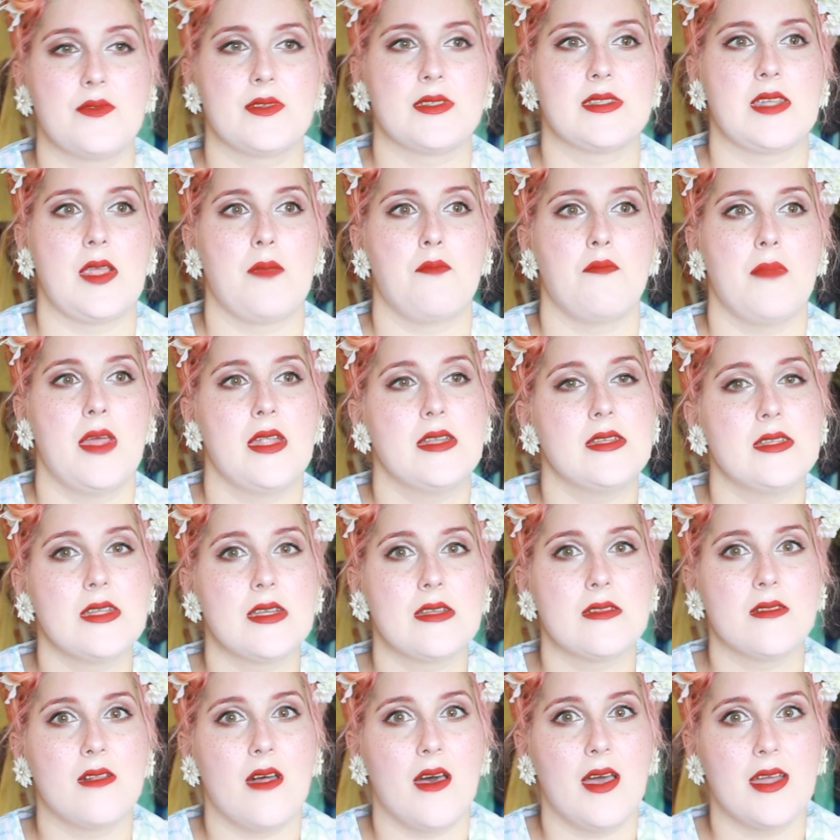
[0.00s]
was a
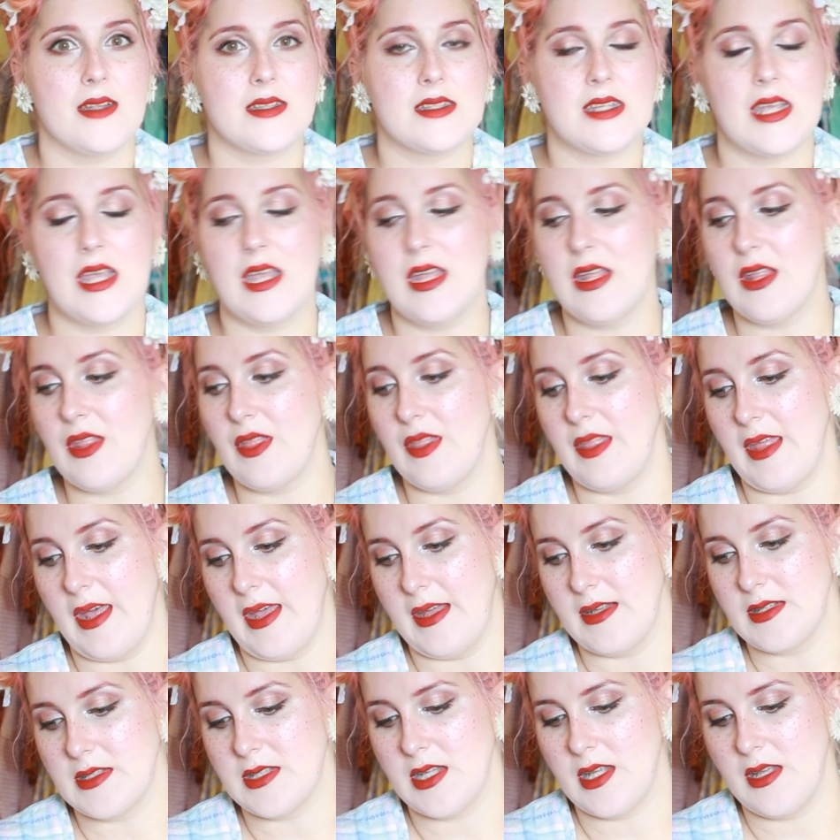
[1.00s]
mending lot
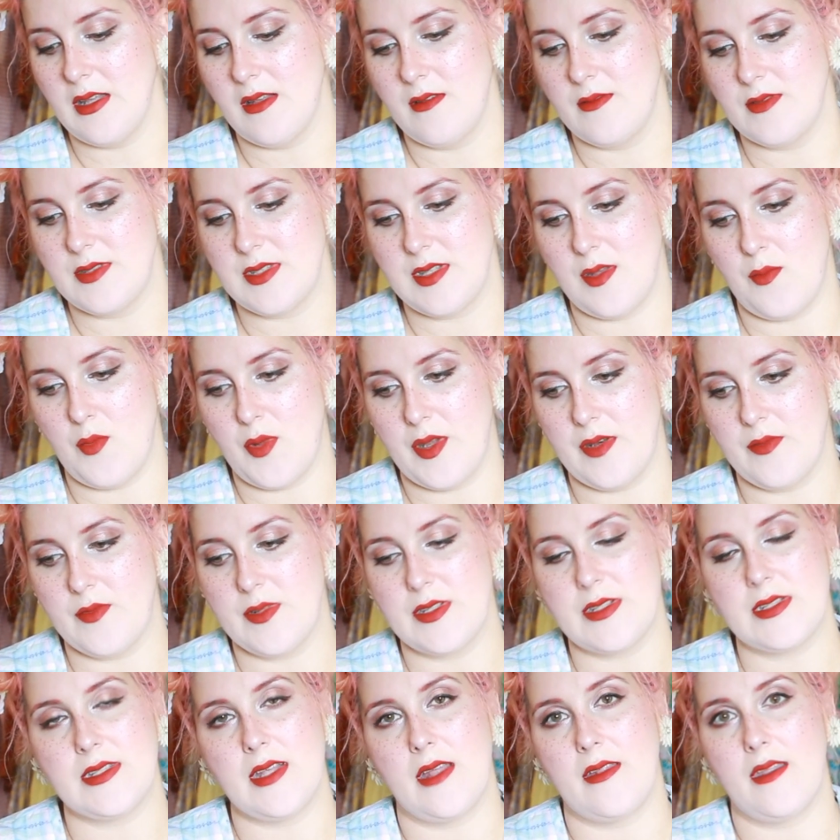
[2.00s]
that someone
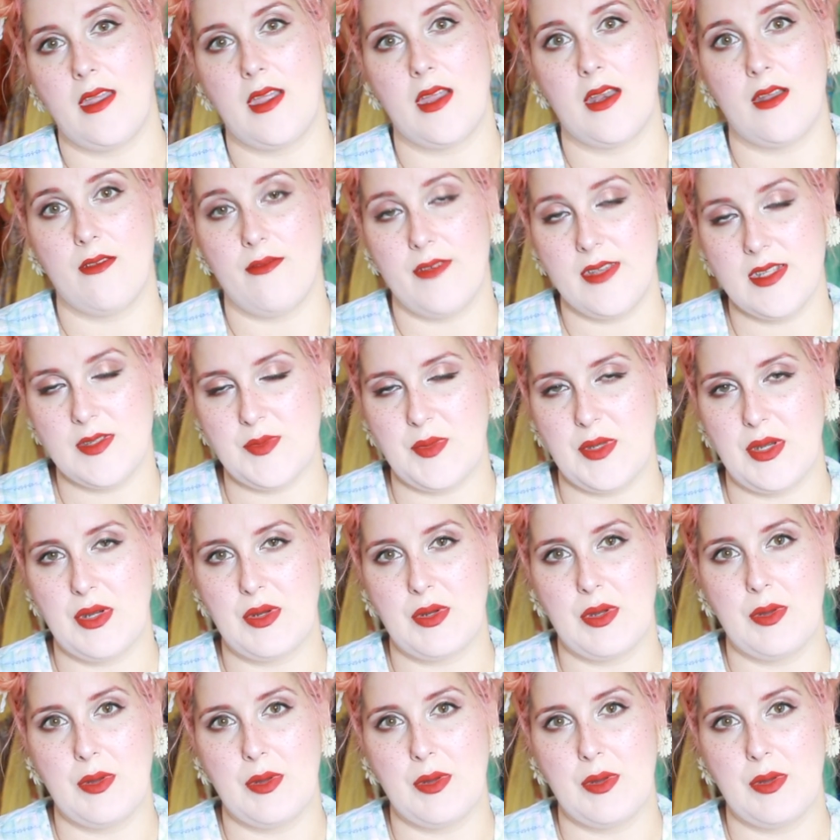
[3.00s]
was selling in a Facebook